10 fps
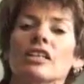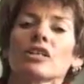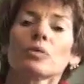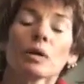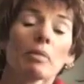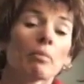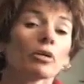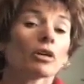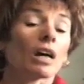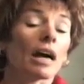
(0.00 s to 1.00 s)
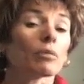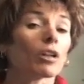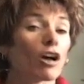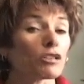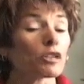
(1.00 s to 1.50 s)
Remember, I will
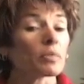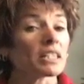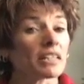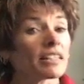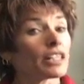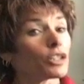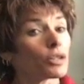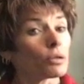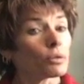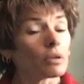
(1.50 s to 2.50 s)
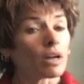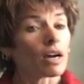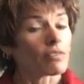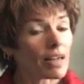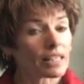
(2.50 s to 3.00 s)
also be sending you
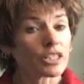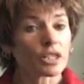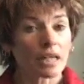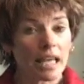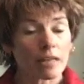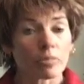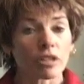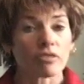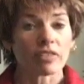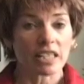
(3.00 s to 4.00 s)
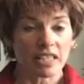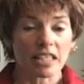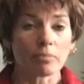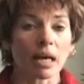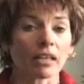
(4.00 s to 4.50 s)
a volunteer handbook via
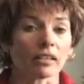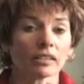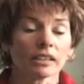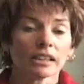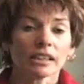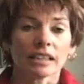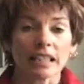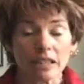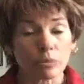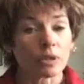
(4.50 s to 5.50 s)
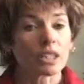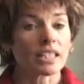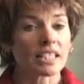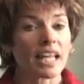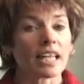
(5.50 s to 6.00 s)
email. It will
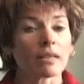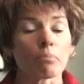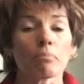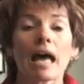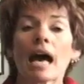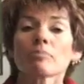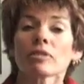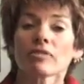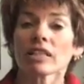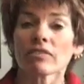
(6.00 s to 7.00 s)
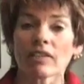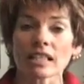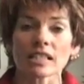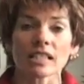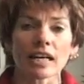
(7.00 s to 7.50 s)
contain a map of the
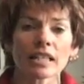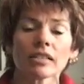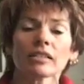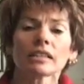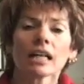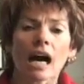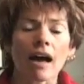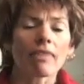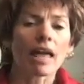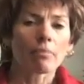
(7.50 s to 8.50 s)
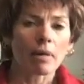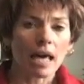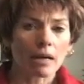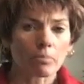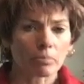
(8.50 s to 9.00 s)
event site. On that
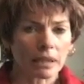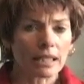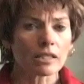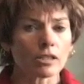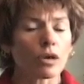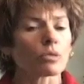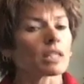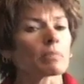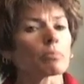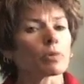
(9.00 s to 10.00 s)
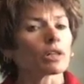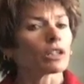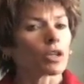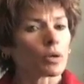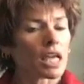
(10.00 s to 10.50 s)
map, please note some
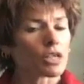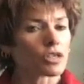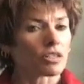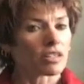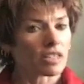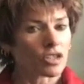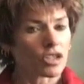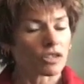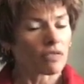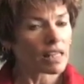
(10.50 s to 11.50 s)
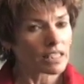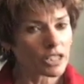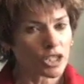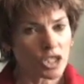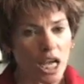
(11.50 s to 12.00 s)
important locations such as
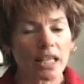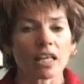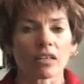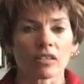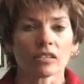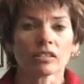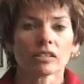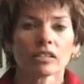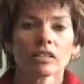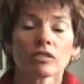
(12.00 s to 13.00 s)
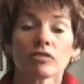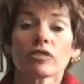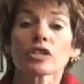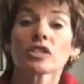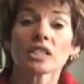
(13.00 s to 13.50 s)
volunteer check-in,
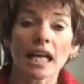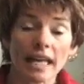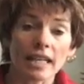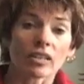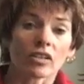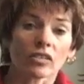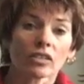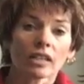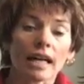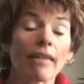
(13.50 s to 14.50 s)
first aid, and the